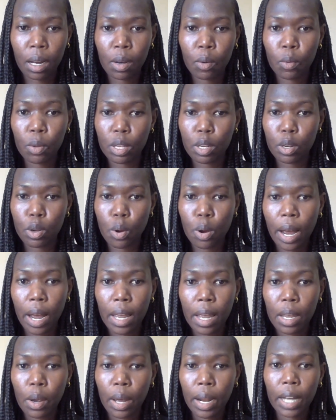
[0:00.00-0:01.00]
with Docker,
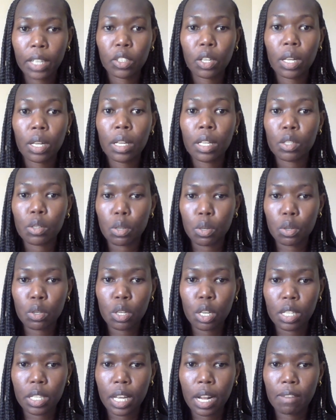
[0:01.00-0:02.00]
you can actually introduce
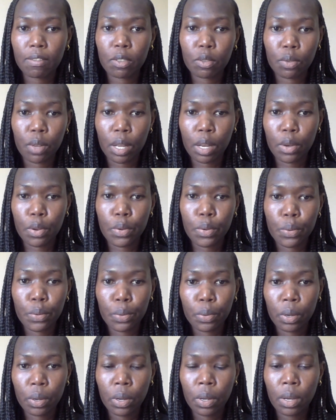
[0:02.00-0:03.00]
yourself to the
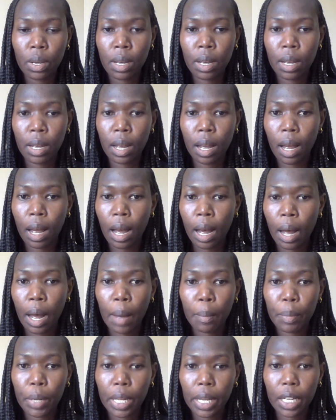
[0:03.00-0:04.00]
new
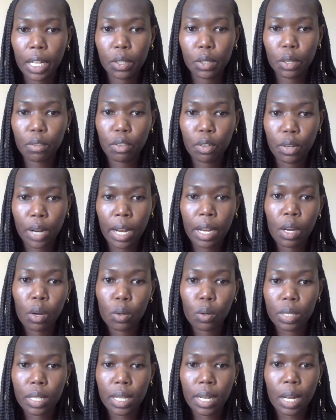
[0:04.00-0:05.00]
application for running
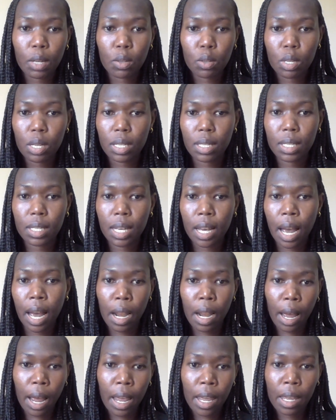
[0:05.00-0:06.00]
containers, which is
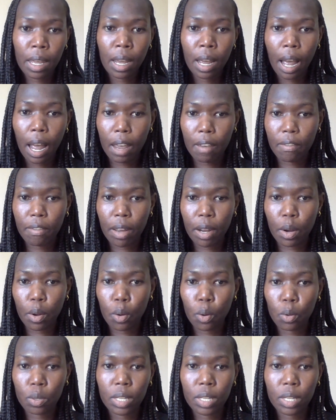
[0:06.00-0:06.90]
CRI-O.